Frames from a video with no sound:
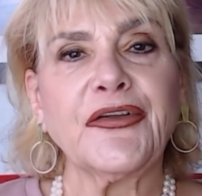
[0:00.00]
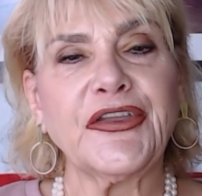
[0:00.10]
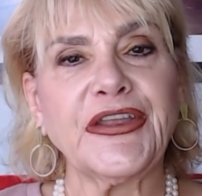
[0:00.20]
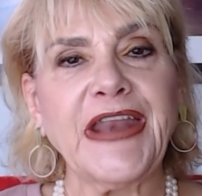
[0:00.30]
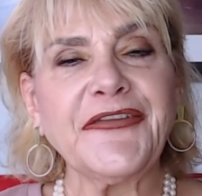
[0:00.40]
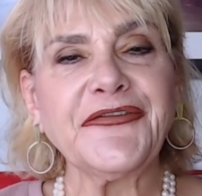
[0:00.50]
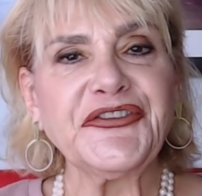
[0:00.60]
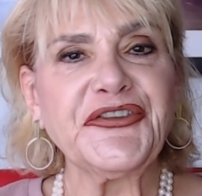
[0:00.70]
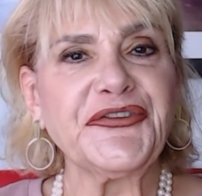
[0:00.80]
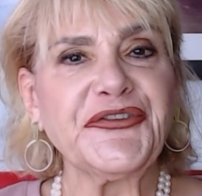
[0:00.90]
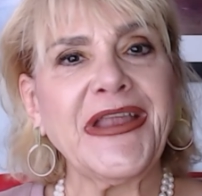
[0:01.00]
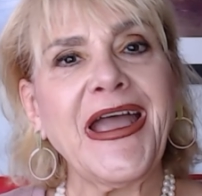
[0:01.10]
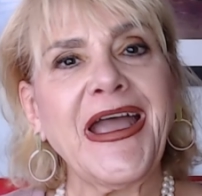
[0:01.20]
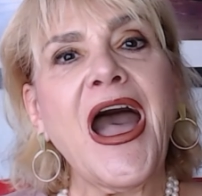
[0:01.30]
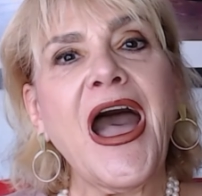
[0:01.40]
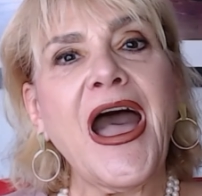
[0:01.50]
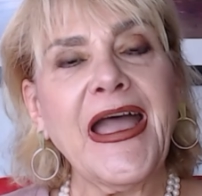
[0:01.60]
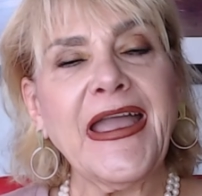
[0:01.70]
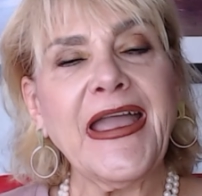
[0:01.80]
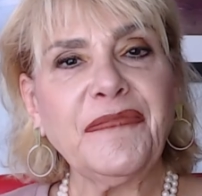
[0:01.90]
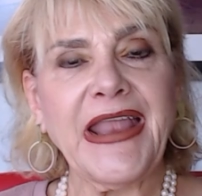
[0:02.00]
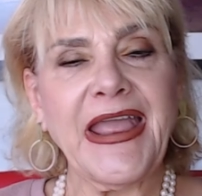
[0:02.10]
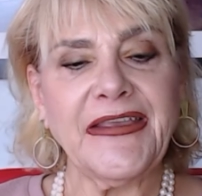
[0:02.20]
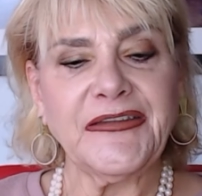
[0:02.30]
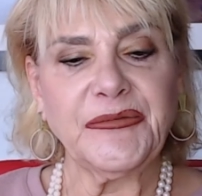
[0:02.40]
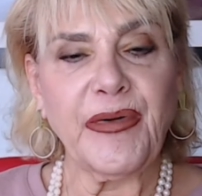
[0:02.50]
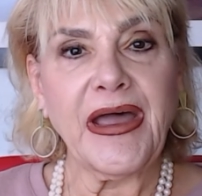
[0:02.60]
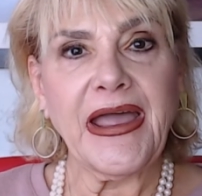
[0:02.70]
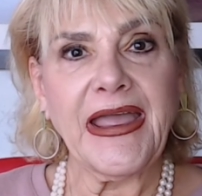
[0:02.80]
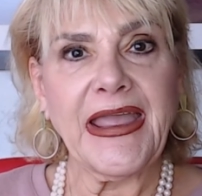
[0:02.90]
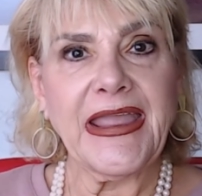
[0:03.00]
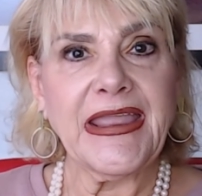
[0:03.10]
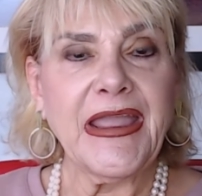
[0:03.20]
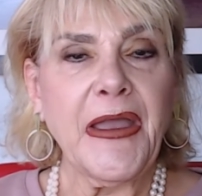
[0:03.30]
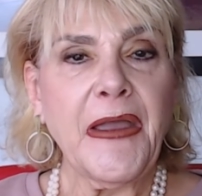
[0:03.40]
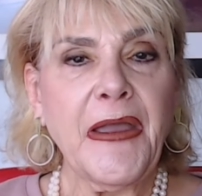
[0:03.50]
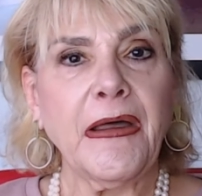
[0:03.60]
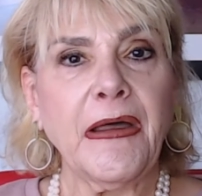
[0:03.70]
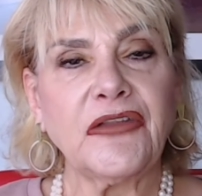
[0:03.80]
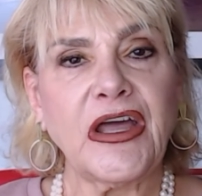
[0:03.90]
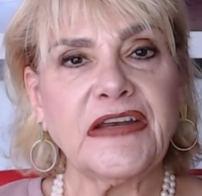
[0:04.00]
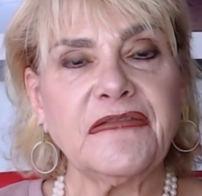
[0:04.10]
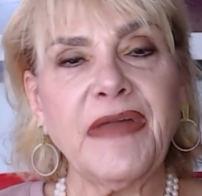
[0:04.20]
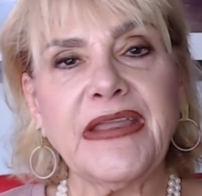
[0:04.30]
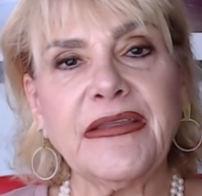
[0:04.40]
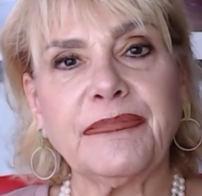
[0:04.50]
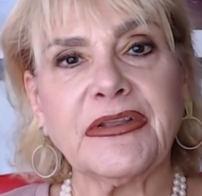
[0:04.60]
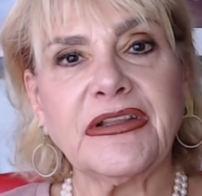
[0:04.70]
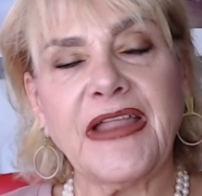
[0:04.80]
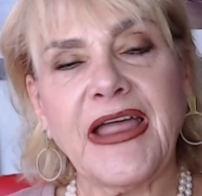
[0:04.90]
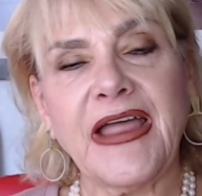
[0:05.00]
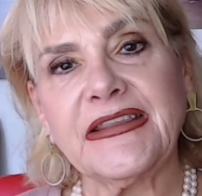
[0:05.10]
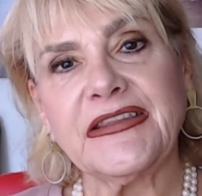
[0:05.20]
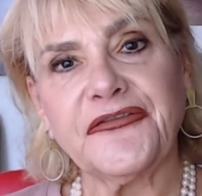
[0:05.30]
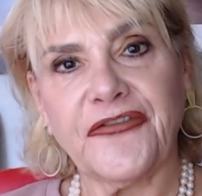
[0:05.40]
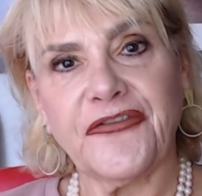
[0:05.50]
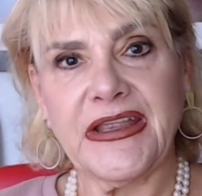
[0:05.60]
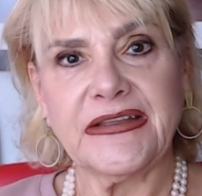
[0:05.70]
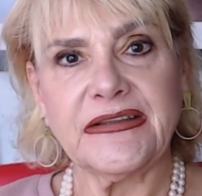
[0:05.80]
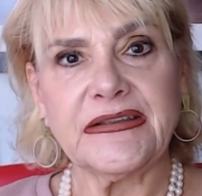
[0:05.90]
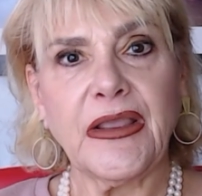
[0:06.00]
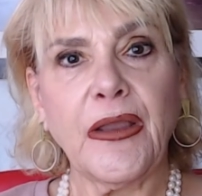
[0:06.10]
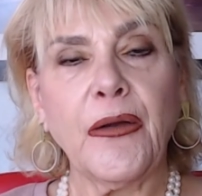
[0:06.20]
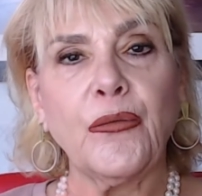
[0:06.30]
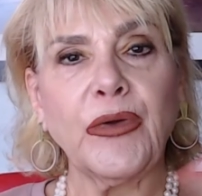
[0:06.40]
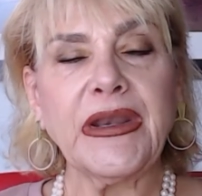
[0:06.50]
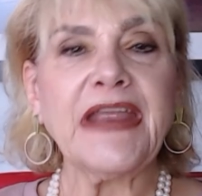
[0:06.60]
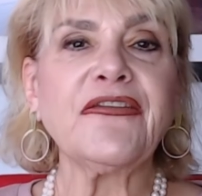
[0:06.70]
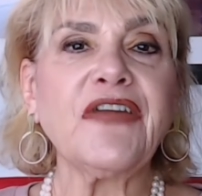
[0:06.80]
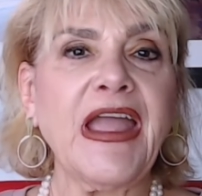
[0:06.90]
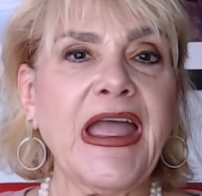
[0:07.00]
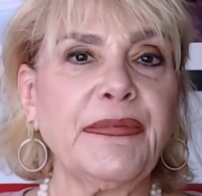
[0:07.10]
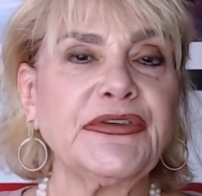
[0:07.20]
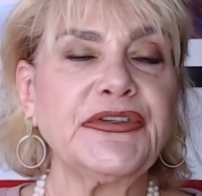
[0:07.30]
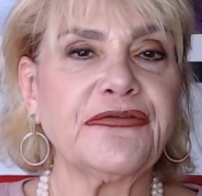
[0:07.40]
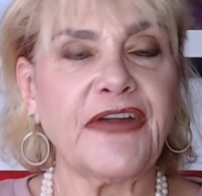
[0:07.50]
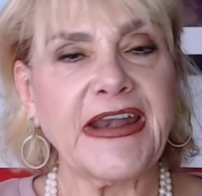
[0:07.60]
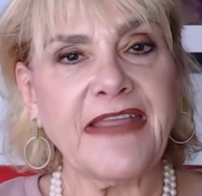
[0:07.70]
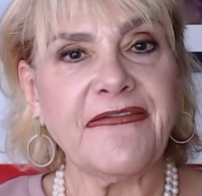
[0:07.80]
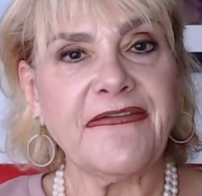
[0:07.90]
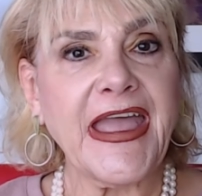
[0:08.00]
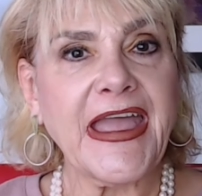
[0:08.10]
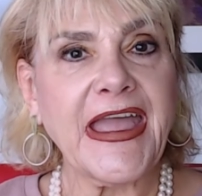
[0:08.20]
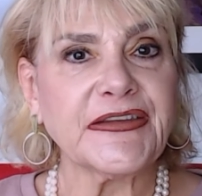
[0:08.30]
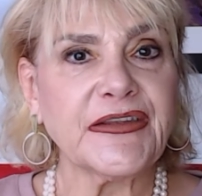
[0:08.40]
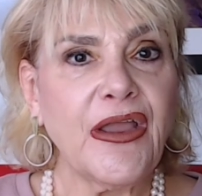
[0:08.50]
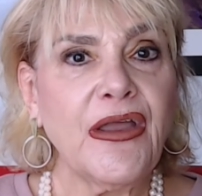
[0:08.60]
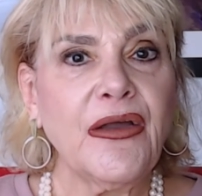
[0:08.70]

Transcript: Good afternoon. I have been asked by a lot of my clients and friends, whatever happened to Friday Facts?